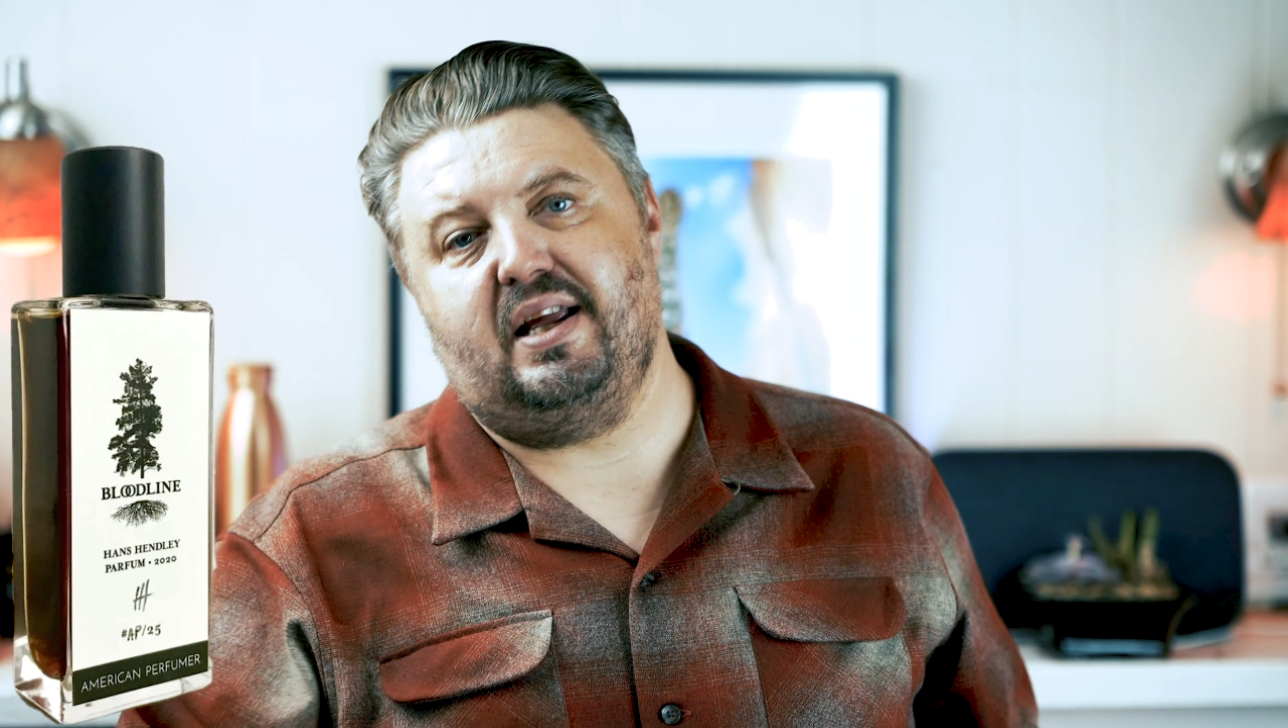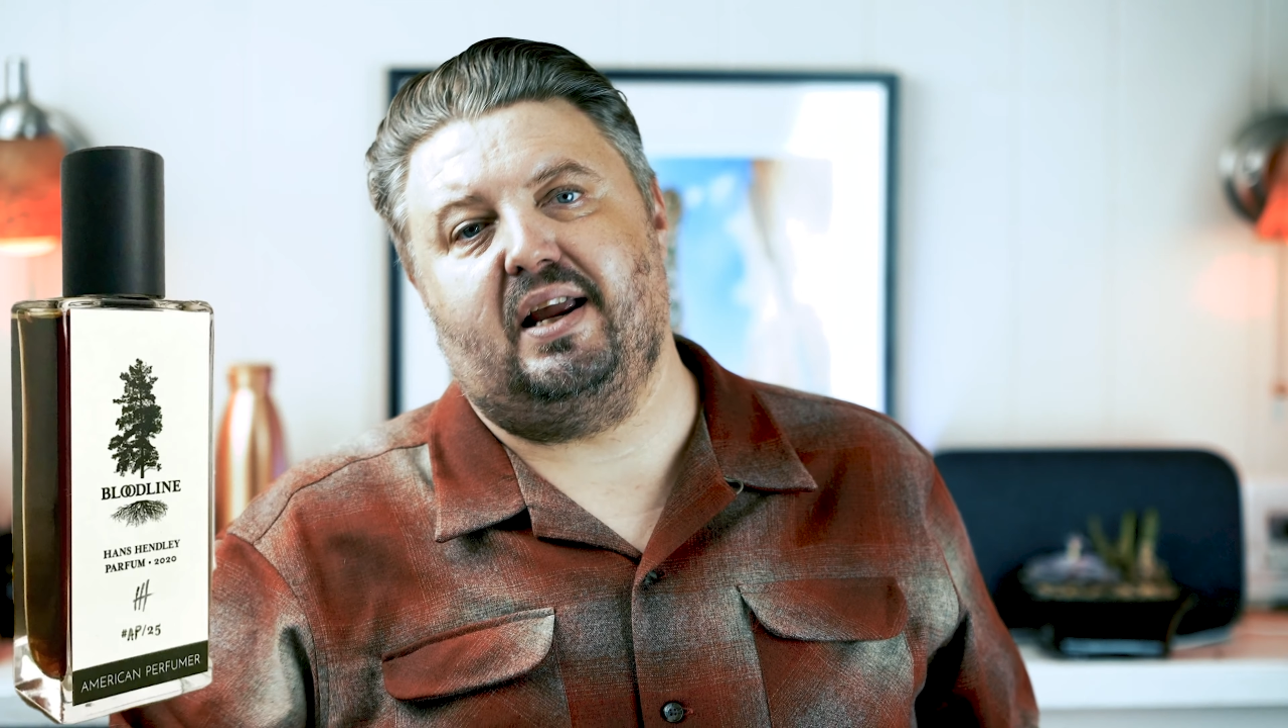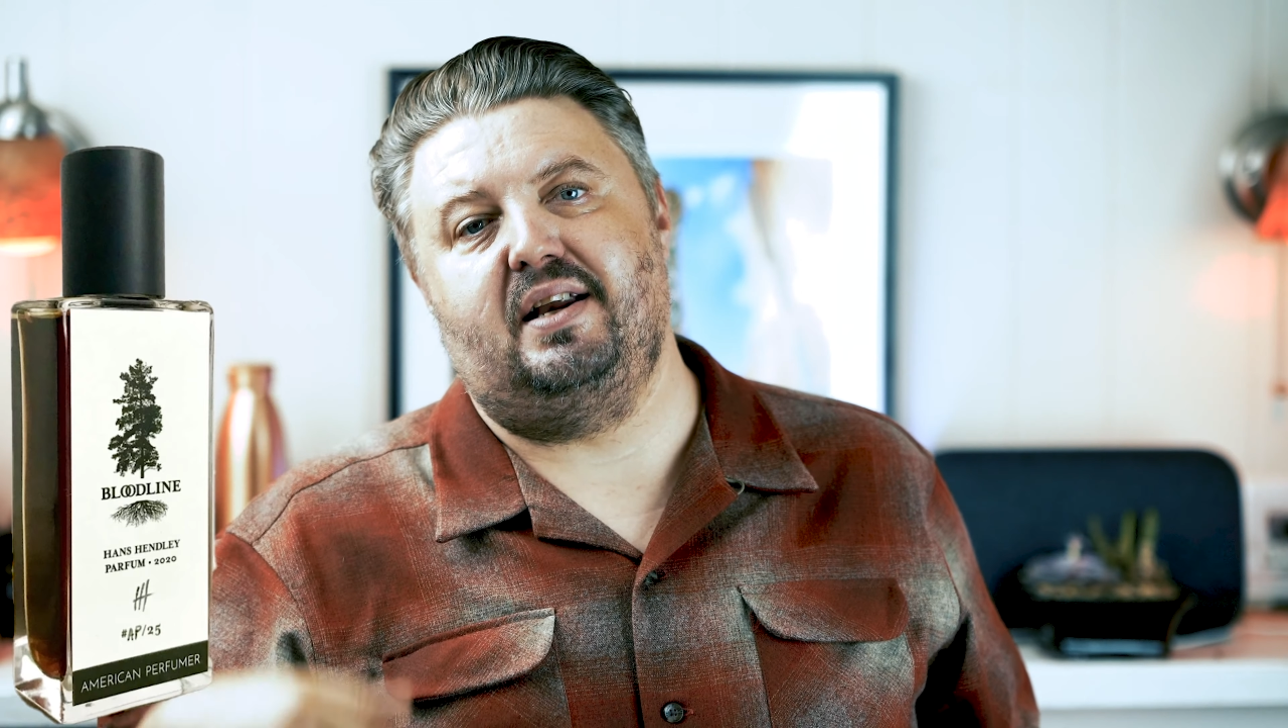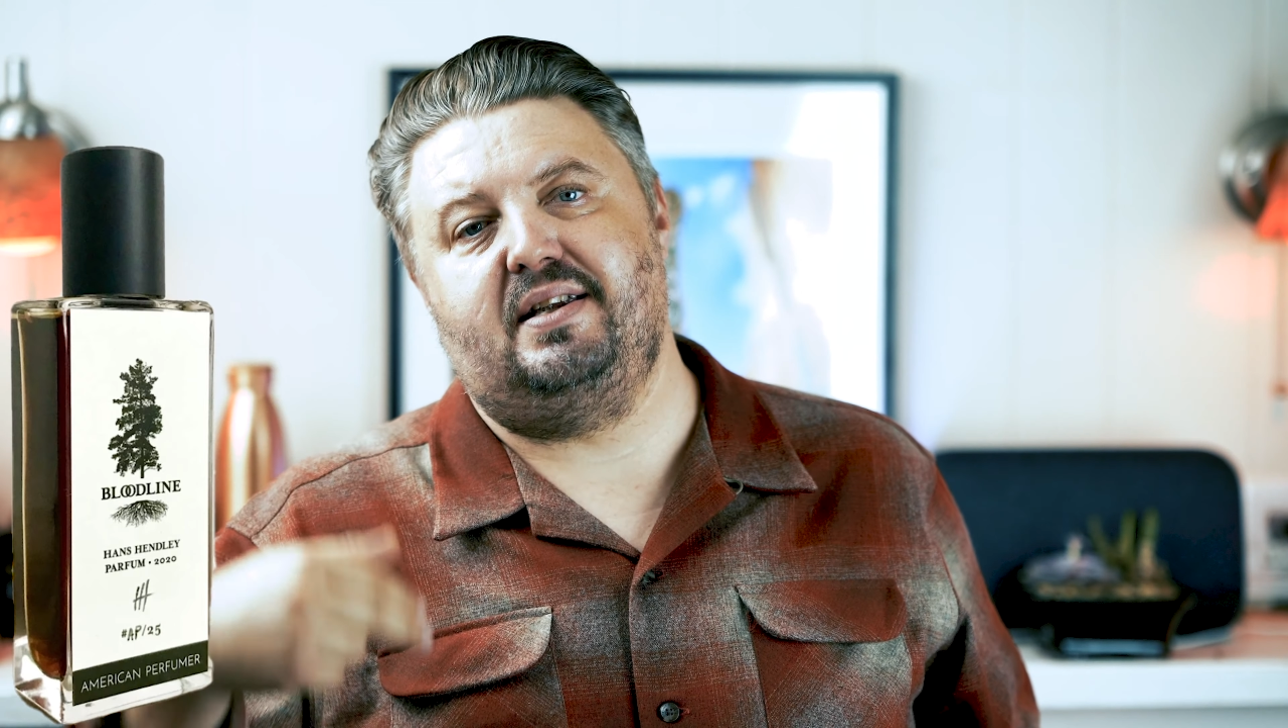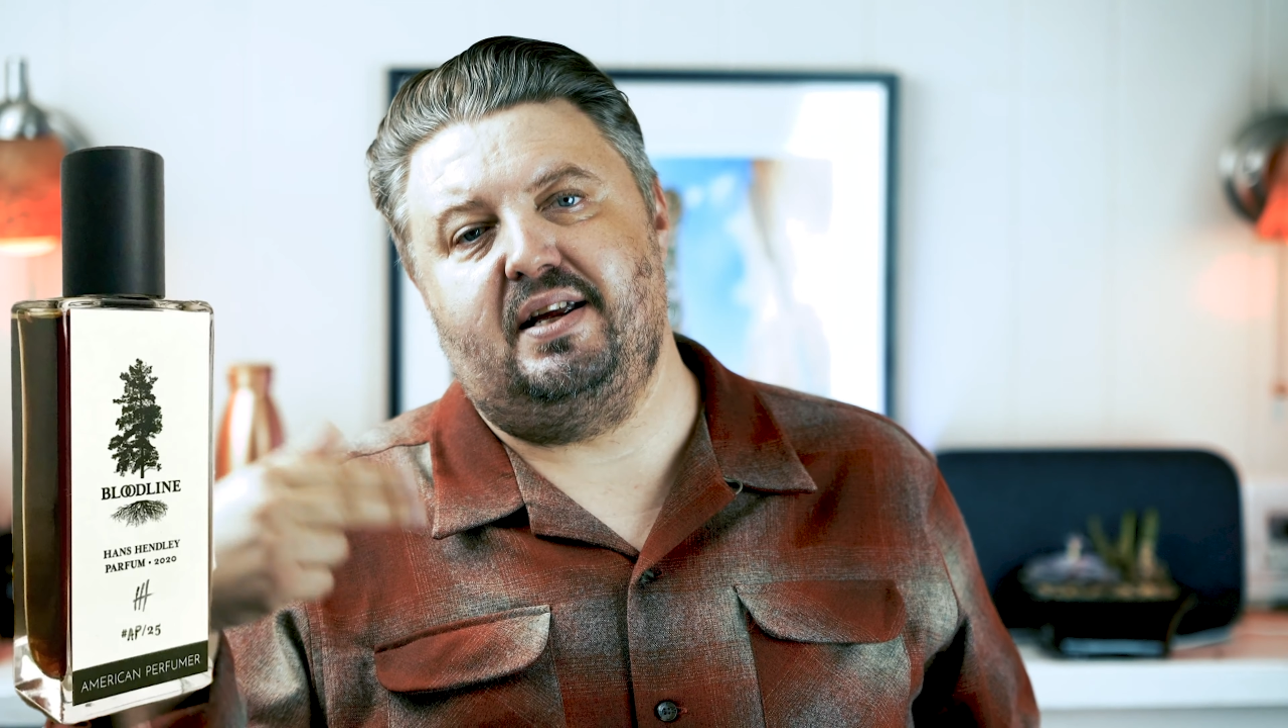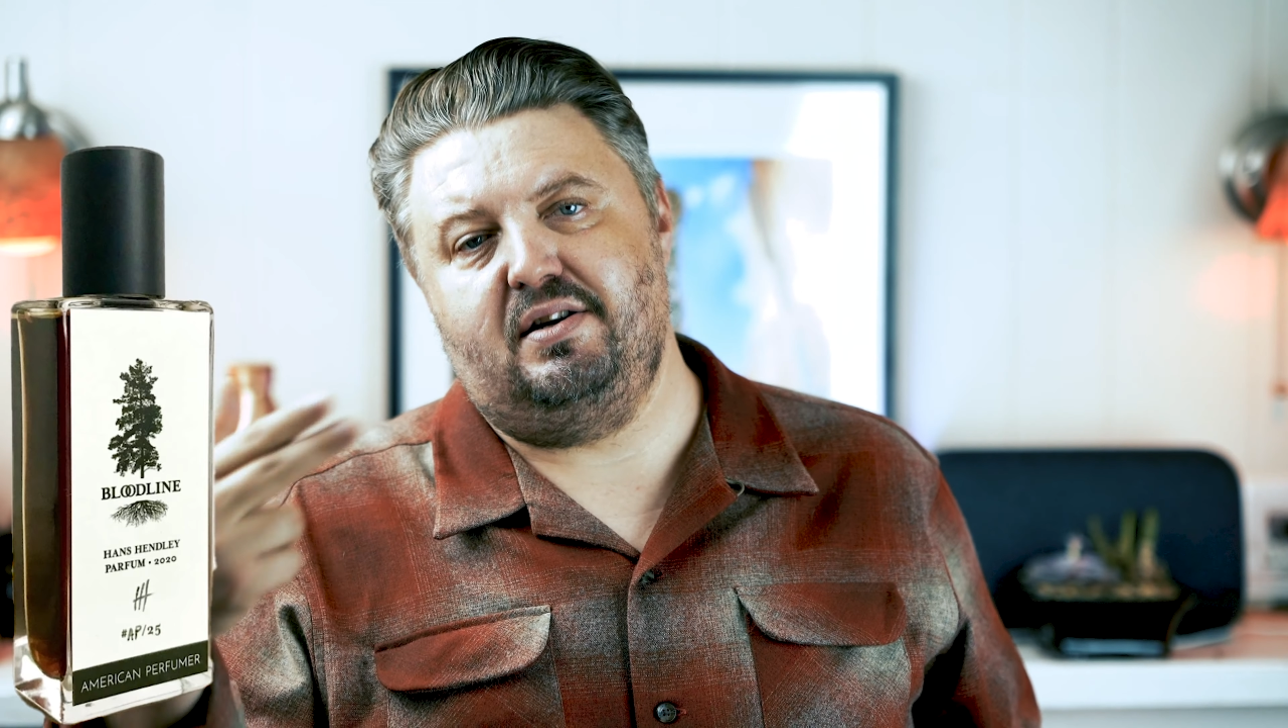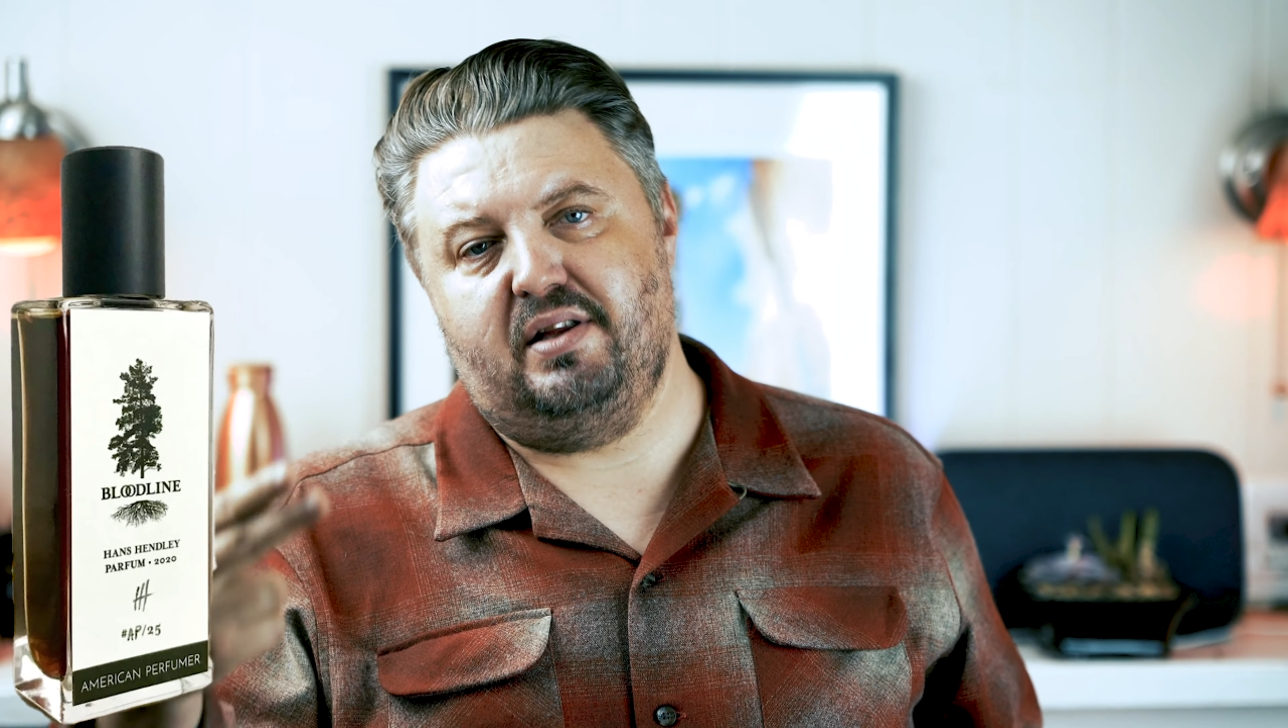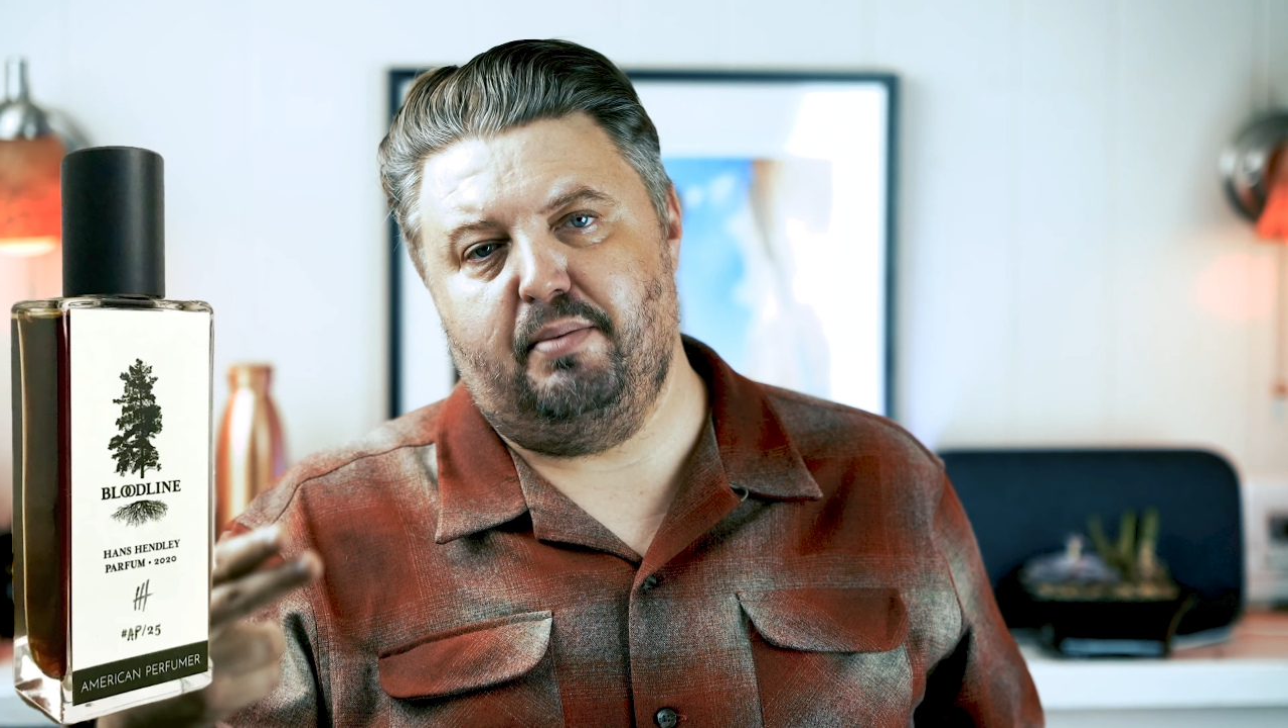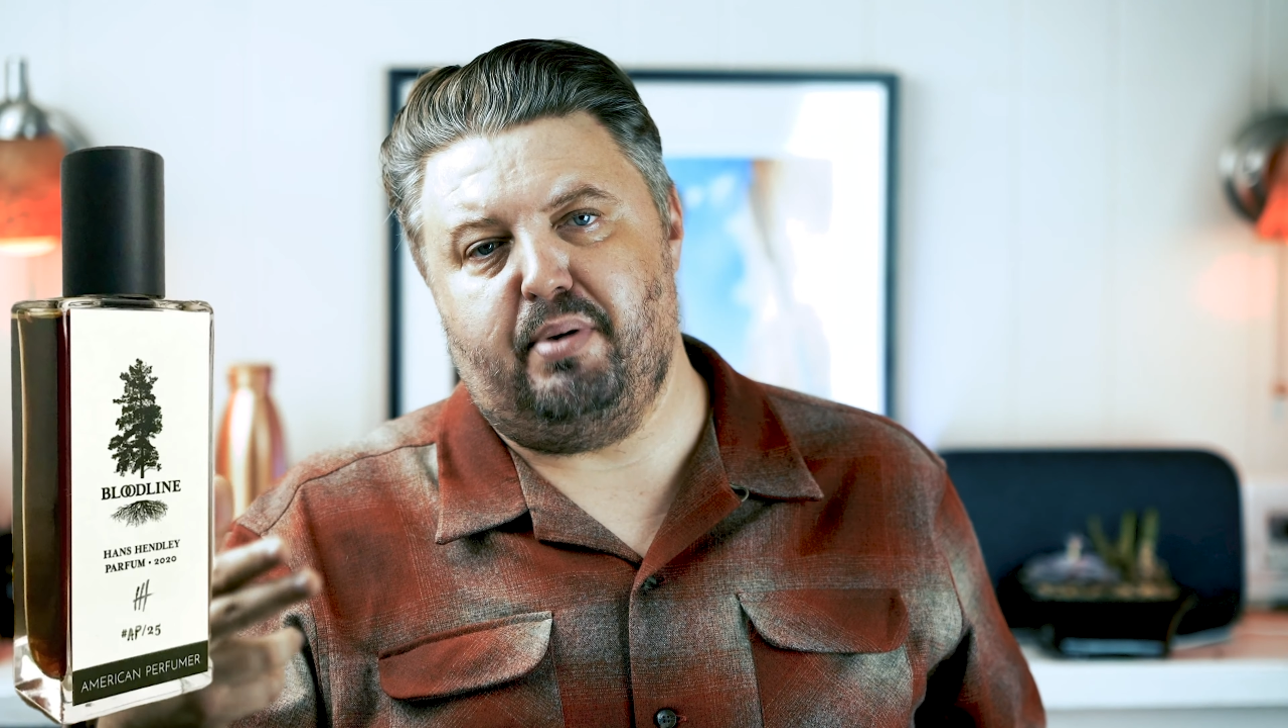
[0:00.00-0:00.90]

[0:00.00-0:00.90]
they'd continually